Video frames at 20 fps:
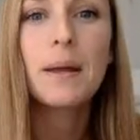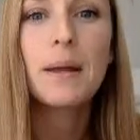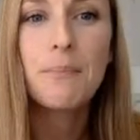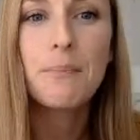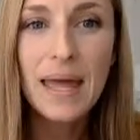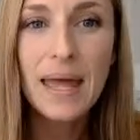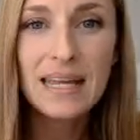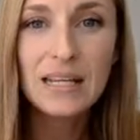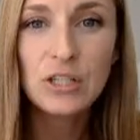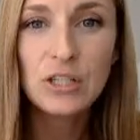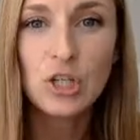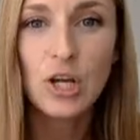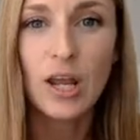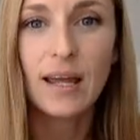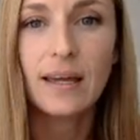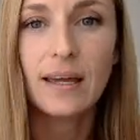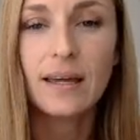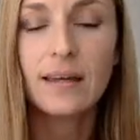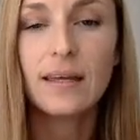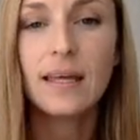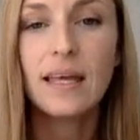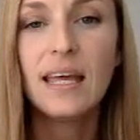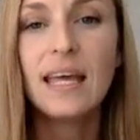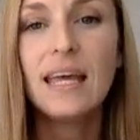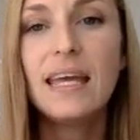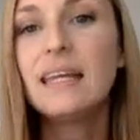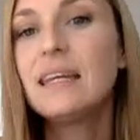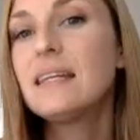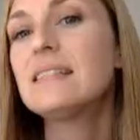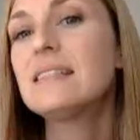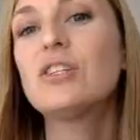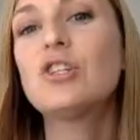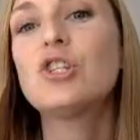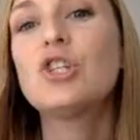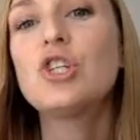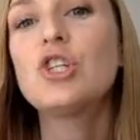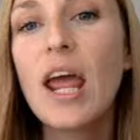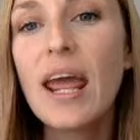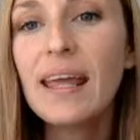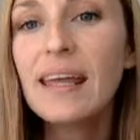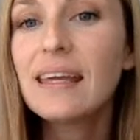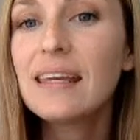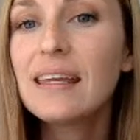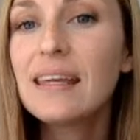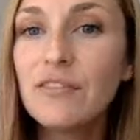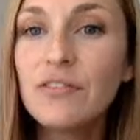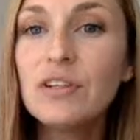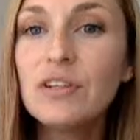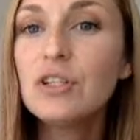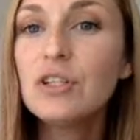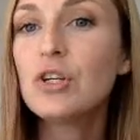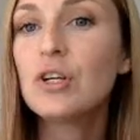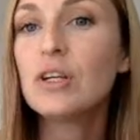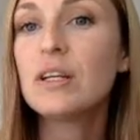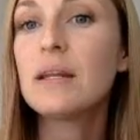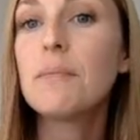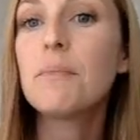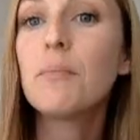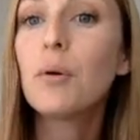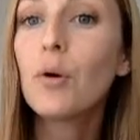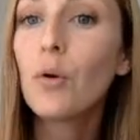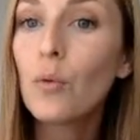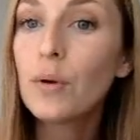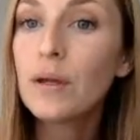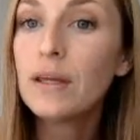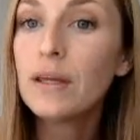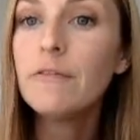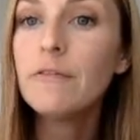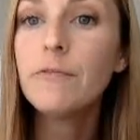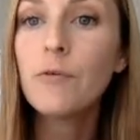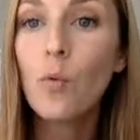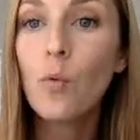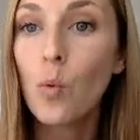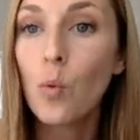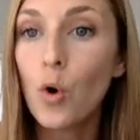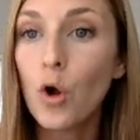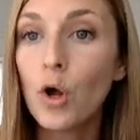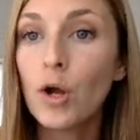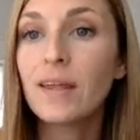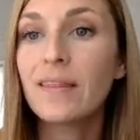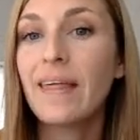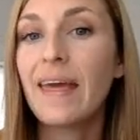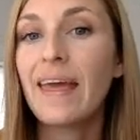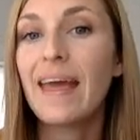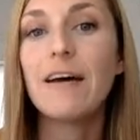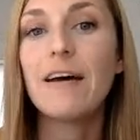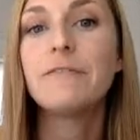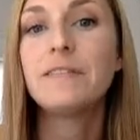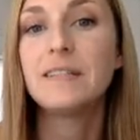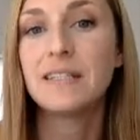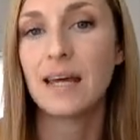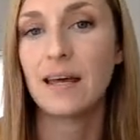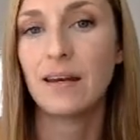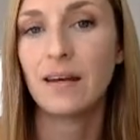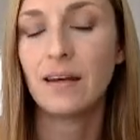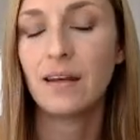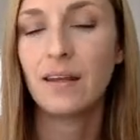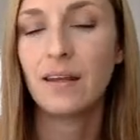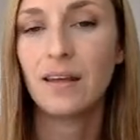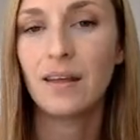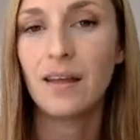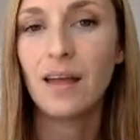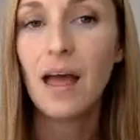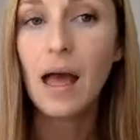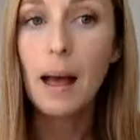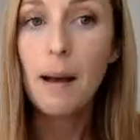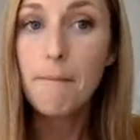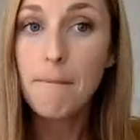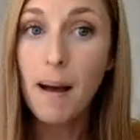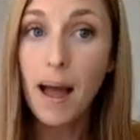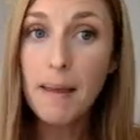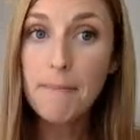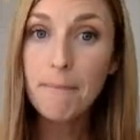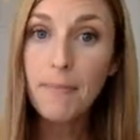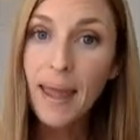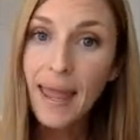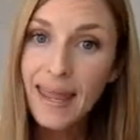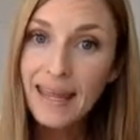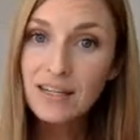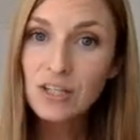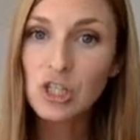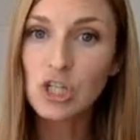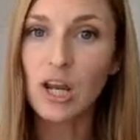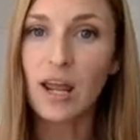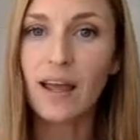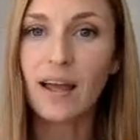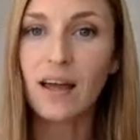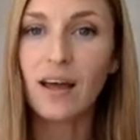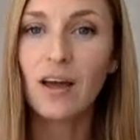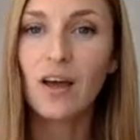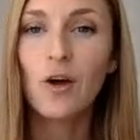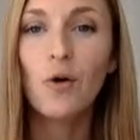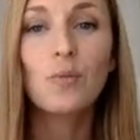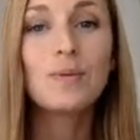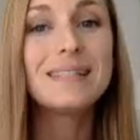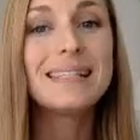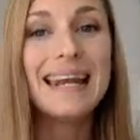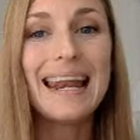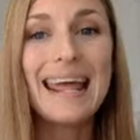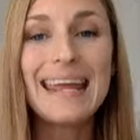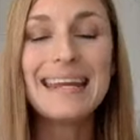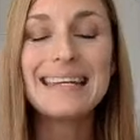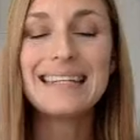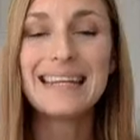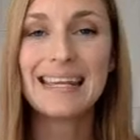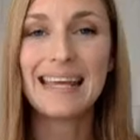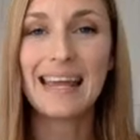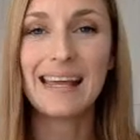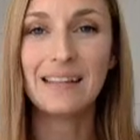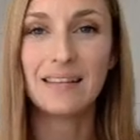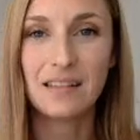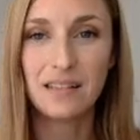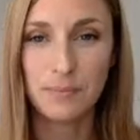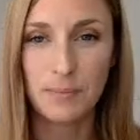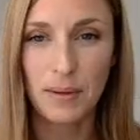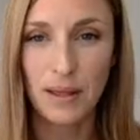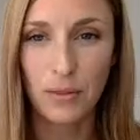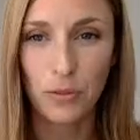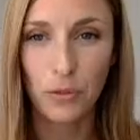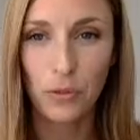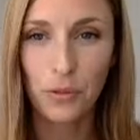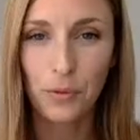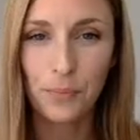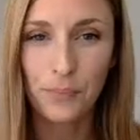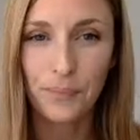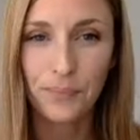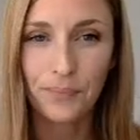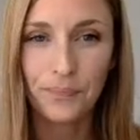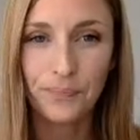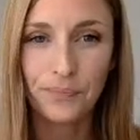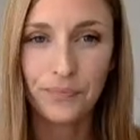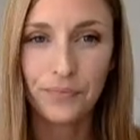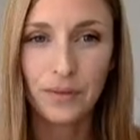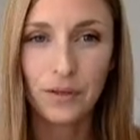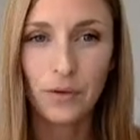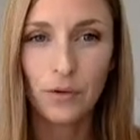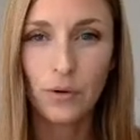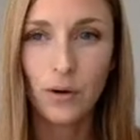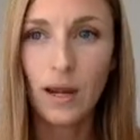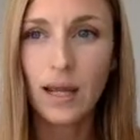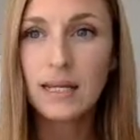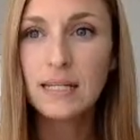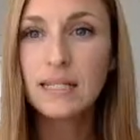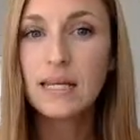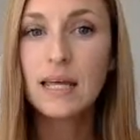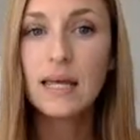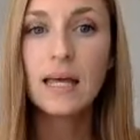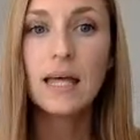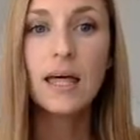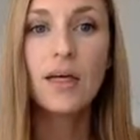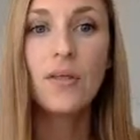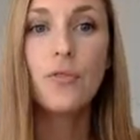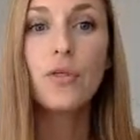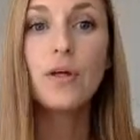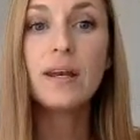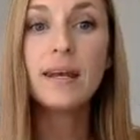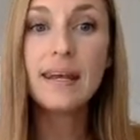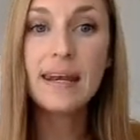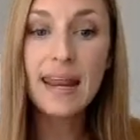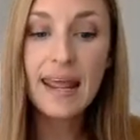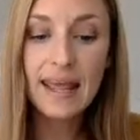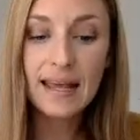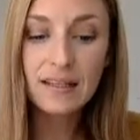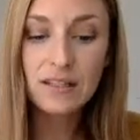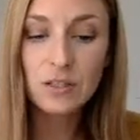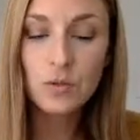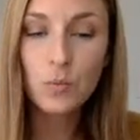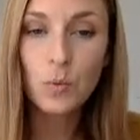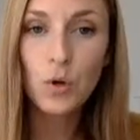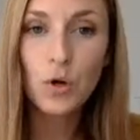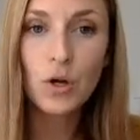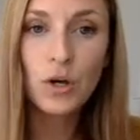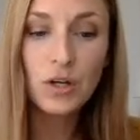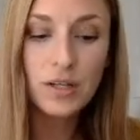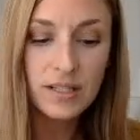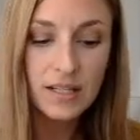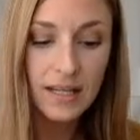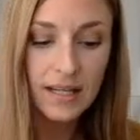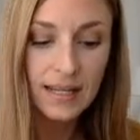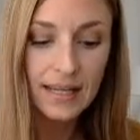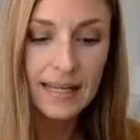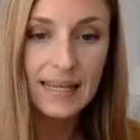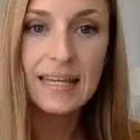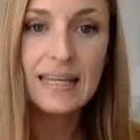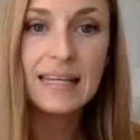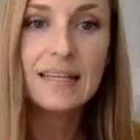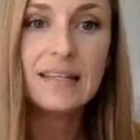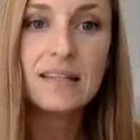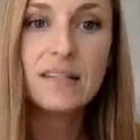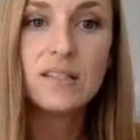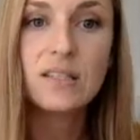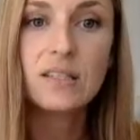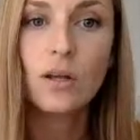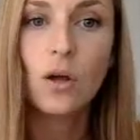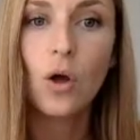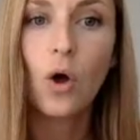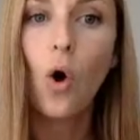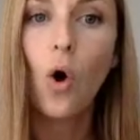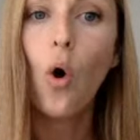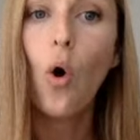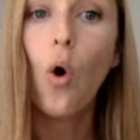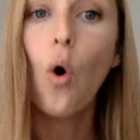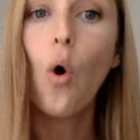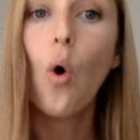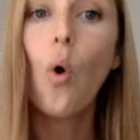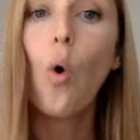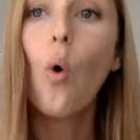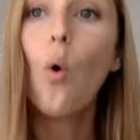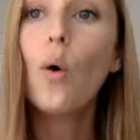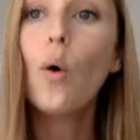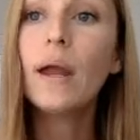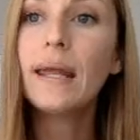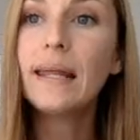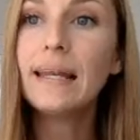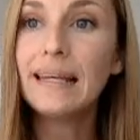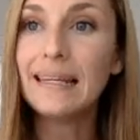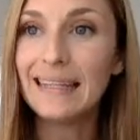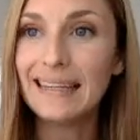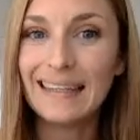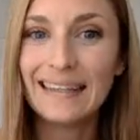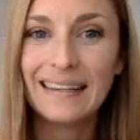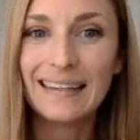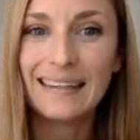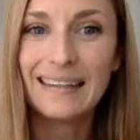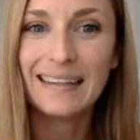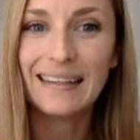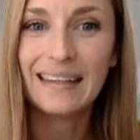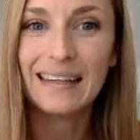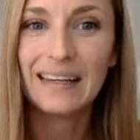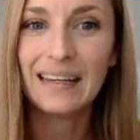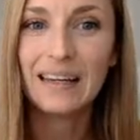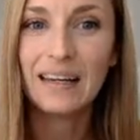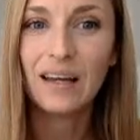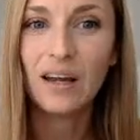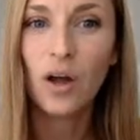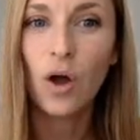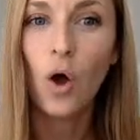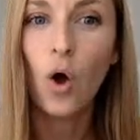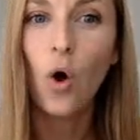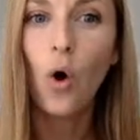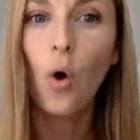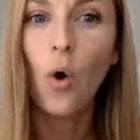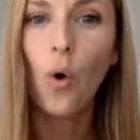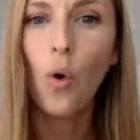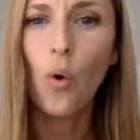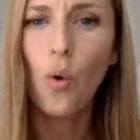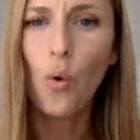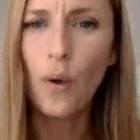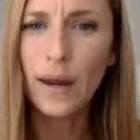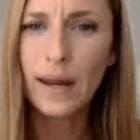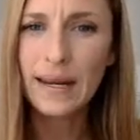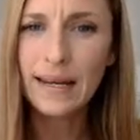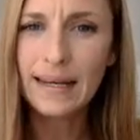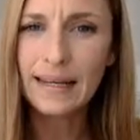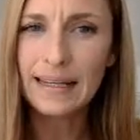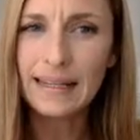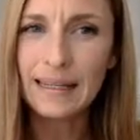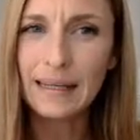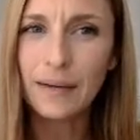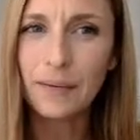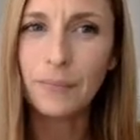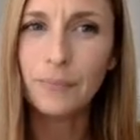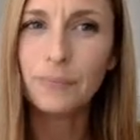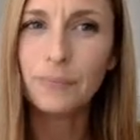Paycheck. It is a check given to an employee for work they have done. My paycheck was late again this month. All right? The next word is oily. Oily.